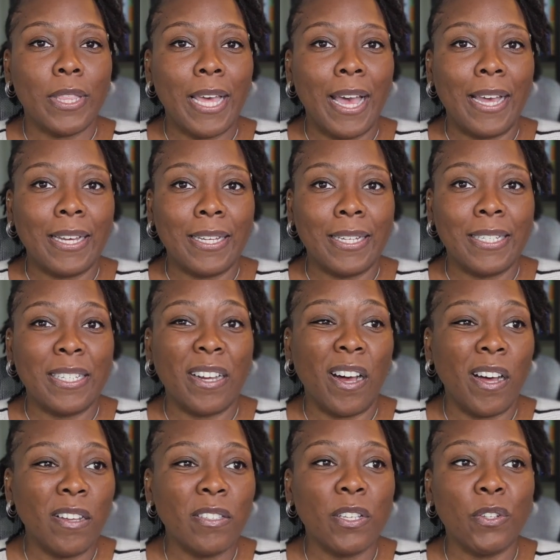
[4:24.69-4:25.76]
that could
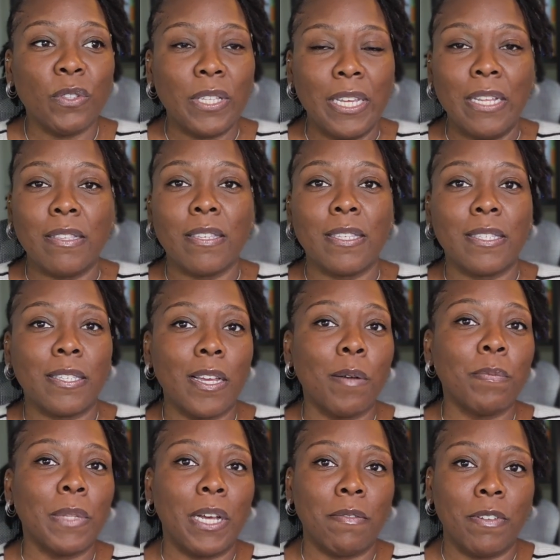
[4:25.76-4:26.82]
also lead to
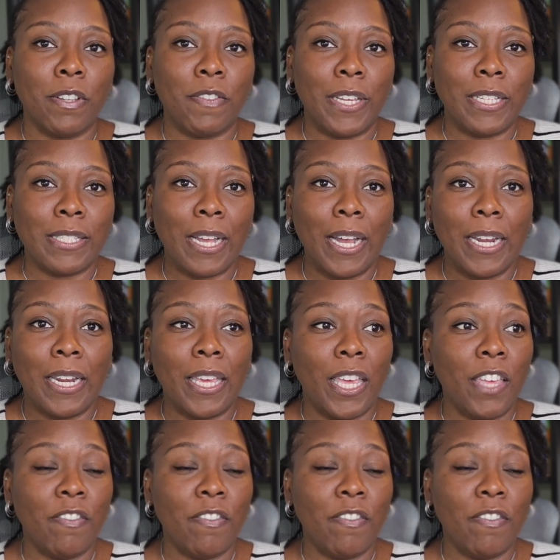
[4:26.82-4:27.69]
some level of anxiety,